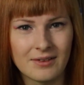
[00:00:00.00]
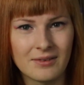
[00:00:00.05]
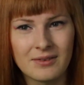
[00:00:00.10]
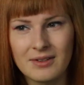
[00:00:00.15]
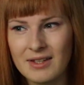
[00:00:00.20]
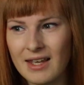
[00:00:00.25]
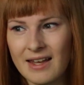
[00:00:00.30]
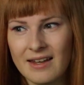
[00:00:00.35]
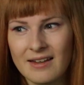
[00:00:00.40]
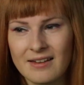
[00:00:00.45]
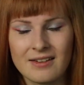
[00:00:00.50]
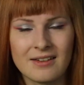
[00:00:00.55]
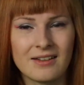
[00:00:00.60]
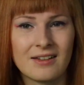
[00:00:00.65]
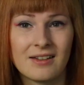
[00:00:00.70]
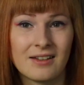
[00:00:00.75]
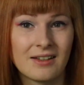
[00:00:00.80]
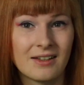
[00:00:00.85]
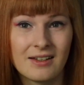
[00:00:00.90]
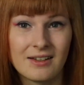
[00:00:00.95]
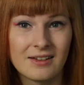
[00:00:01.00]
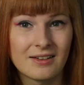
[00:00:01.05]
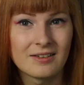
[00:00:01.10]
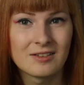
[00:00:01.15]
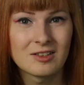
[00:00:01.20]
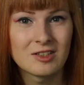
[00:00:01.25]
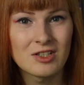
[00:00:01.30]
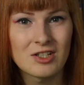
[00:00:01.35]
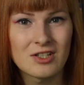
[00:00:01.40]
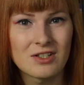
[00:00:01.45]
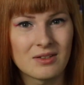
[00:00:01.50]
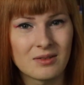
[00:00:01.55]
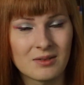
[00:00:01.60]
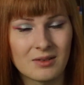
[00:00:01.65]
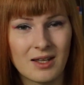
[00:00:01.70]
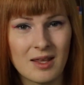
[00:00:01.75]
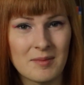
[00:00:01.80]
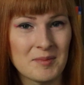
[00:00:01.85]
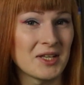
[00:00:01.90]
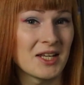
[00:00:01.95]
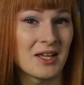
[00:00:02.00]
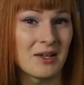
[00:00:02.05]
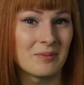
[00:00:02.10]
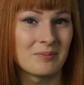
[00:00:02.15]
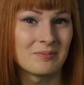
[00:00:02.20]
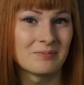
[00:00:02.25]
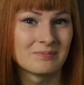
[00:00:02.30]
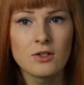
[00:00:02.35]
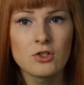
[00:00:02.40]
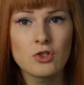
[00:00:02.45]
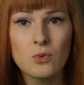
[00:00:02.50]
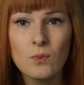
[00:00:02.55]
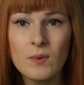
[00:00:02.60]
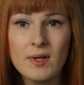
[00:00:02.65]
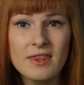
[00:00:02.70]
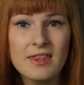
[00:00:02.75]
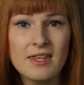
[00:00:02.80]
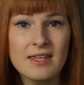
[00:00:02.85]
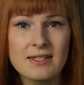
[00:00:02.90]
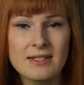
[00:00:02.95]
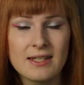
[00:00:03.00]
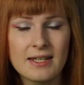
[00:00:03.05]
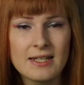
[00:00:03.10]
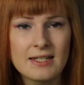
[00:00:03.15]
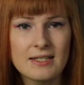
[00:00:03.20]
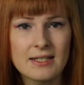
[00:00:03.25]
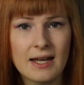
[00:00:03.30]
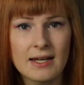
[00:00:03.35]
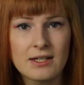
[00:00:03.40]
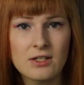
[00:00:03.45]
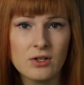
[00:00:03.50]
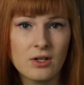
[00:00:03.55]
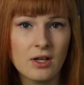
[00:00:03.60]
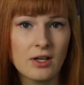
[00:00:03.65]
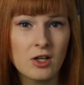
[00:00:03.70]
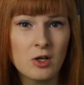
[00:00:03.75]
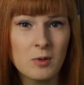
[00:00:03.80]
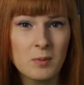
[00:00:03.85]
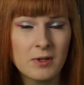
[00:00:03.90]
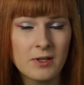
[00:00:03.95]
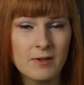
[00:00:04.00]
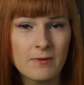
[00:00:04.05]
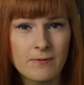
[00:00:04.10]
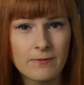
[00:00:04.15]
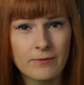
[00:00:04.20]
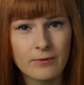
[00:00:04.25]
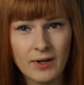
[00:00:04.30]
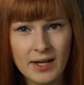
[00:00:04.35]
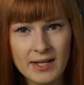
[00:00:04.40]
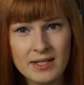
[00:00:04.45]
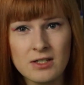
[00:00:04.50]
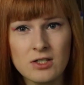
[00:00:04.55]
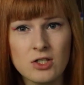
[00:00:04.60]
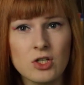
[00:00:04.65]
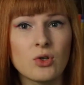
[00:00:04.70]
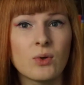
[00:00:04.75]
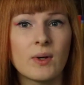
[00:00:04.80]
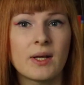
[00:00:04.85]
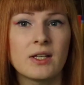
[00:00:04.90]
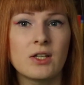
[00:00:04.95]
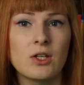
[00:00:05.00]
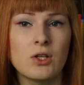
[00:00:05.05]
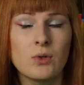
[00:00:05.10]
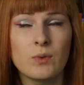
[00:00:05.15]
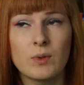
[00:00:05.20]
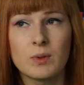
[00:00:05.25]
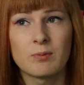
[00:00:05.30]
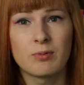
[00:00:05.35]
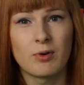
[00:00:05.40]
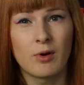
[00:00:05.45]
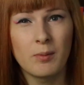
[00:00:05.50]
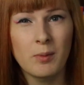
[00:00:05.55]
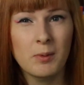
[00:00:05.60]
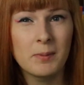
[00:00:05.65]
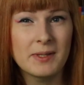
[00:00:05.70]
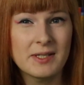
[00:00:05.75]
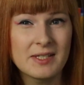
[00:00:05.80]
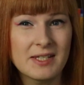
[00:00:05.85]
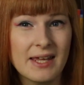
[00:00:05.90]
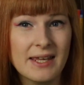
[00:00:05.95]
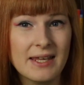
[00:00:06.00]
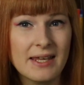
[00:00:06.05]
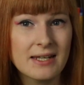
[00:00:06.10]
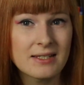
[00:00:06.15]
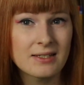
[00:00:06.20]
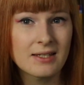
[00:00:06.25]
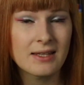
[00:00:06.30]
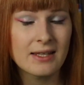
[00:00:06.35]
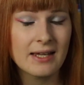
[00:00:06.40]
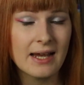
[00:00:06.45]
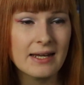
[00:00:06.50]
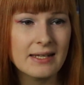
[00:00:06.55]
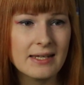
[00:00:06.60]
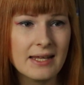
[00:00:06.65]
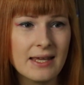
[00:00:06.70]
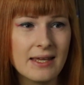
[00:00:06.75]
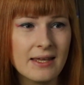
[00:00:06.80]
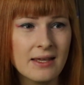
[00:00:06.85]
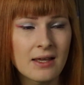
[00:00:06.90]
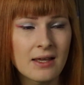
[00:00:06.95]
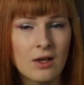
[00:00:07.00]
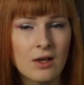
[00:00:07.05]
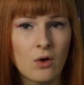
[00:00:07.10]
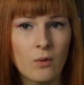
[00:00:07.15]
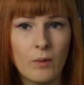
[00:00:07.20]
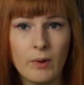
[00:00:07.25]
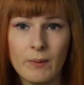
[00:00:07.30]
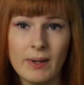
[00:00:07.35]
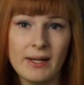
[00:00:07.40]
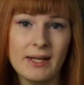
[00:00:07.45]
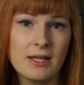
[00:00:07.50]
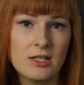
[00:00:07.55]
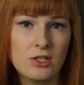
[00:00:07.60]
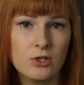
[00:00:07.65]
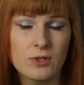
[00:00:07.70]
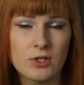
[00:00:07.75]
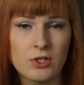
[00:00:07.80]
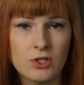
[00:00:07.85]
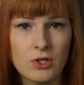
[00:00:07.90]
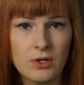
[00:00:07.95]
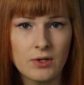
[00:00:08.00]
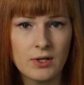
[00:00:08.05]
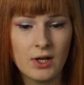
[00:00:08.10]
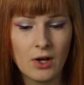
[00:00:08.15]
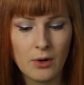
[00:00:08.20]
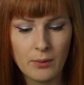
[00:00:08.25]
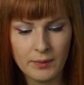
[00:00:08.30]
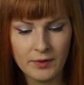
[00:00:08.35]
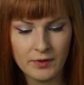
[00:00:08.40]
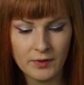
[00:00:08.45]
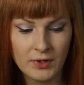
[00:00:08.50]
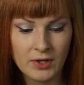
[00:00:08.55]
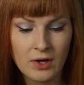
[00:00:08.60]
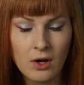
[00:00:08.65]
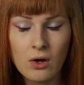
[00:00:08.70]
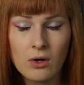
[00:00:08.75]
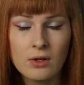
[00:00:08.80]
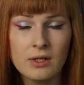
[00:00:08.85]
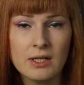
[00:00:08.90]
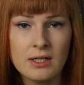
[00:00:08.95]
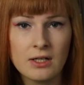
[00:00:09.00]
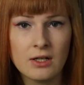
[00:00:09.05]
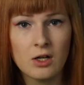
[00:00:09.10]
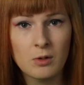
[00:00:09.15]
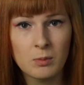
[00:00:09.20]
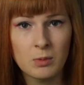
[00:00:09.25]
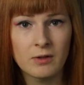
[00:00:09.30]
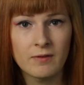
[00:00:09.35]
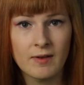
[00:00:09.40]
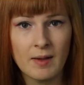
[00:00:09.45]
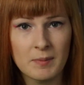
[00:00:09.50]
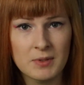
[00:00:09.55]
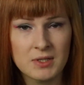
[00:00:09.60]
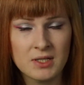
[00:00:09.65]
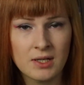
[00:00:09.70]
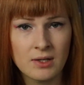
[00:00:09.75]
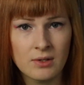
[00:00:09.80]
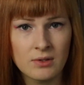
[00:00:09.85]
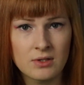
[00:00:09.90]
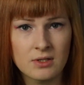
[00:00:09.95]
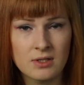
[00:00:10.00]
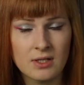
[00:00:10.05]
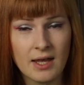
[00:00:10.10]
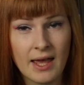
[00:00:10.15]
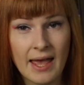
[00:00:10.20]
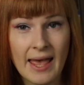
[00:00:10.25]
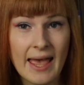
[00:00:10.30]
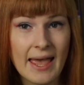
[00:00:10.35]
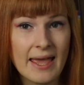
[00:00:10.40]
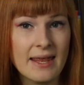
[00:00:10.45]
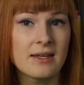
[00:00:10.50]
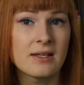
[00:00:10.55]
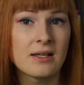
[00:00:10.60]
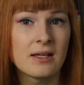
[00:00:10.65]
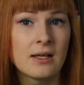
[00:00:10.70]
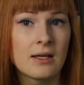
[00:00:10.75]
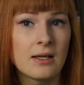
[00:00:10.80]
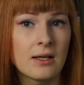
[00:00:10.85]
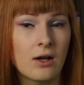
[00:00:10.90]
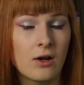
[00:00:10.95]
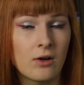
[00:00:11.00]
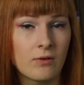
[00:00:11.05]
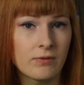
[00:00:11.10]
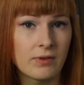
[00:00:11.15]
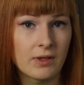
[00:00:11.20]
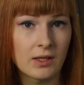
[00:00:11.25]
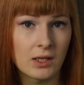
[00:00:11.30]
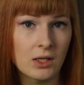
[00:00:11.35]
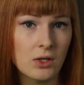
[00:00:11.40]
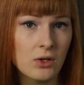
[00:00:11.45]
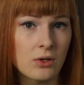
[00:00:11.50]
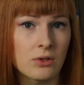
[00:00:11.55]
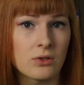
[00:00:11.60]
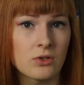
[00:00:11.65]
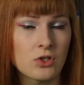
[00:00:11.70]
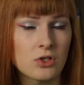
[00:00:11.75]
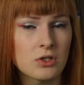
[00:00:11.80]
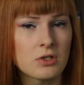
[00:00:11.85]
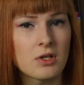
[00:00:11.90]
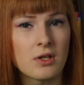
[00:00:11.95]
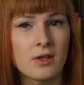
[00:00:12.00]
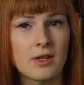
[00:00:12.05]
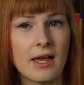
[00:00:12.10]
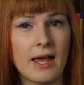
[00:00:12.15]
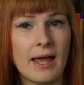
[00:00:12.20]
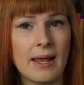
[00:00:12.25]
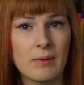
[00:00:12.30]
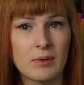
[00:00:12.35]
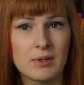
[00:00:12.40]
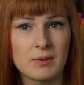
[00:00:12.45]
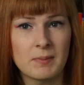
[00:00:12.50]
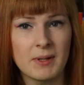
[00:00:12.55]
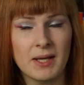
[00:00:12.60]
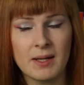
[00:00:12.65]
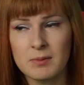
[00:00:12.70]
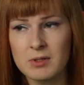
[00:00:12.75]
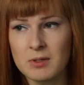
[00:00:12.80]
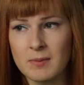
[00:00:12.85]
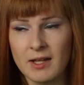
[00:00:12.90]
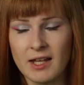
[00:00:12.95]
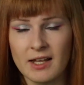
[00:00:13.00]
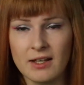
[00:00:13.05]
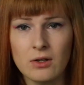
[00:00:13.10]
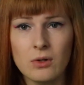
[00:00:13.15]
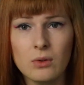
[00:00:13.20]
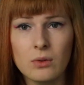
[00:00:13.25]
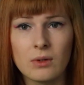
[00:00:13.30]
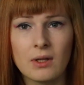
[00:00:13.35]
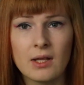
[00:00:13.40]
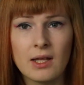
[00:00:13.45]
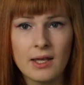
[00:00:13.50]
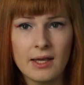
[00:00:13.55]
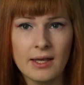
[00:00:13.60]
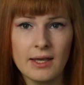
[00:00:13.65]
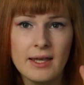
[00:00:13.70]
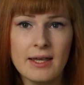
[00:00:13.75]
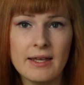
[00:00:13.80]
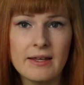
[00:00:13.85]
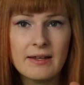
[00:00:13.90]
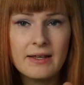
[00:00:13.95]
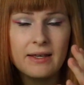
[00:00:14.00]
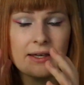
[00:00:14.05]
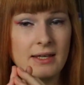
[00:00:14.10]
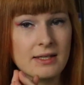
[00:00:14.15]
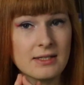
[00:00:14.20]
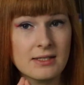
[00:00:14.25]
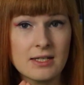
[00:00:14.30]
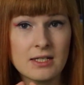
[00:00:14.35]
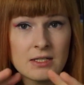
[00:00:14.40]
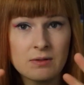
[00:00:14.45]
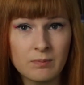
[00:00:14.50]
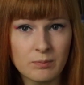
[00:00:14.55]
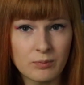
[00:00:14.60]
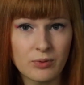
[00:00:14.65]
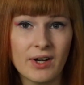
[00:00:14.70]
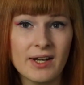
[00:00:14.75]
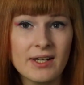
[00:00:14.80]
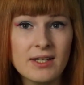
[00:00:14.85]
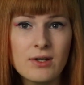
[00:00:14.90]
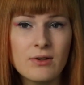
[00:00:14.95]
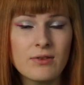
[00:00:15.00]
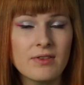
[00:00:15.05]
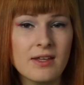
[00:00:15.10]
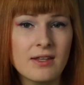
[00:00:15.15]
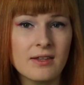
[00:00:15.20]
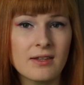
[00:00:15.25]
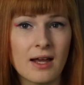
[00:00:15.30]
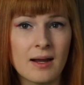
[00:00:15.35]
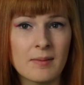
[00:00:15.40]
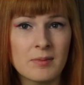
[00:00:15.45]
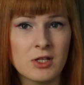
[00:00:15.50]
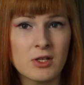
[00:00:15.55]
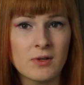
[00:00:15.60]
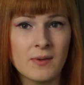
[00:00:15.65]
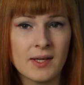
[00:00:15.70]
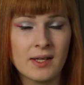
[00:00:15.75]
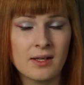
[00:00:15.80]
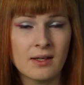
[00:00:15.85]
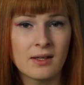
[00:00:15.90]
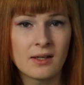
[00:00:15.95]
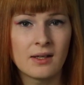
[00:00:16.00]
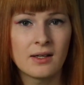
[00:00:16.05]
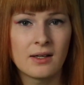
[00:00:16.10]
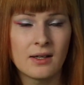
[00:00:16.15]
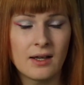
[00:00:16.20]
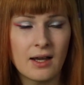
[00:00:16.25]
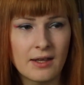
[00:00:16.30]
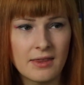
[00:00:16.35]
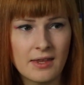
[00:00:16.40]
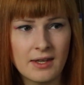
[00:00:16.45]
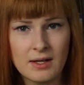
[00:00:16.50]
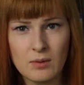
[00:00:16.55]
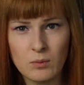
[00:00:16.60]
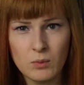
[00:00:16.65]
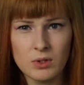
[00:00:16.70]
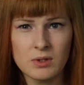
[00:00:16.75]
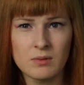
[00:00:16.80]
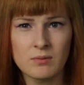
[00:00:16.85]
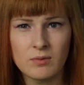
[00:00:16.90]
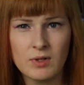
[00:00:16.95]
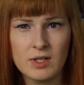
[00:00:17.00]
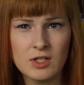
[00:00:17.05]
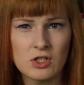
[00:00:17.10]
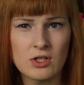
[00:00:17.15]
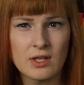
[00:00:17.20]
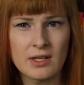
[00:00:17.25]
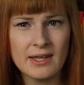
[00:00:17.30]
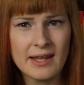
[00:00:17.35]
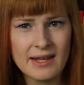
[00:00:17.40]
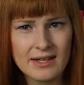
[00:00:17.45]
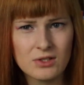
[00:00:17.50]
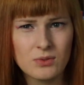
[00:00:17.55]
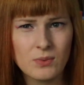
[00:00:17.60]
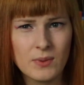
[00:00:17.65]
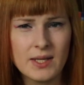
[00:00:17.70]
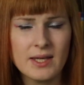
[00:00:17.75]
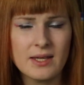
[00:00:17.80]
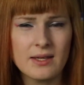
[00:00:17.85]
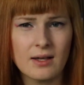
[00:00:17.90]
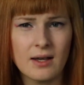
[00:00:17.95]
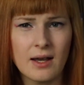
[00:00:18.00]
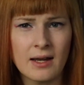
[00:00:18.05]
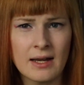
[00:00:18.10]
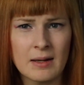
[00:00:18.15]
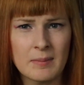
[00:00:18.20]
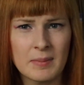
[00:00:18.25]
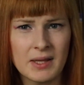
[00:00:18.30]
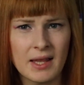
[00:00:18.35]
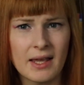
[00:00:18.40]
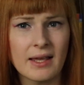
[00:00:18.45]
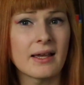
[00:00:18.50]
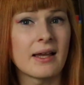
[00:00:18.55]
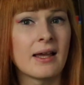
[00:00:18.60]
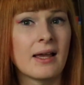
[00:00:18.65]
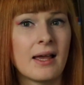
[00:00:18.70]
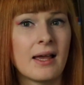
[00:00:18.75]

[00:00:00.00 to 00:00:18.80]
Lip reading: yeah. Just let me know. So with this list, I took a couple of friends who I knew would probably say yes to the idea. We went into a studio, we recorded a couple of episodes ahead of the launch so that I would be able to be like, cool, here is this brand new thing that I'm doing, and then it wouldn't reach the next week and I'd be like,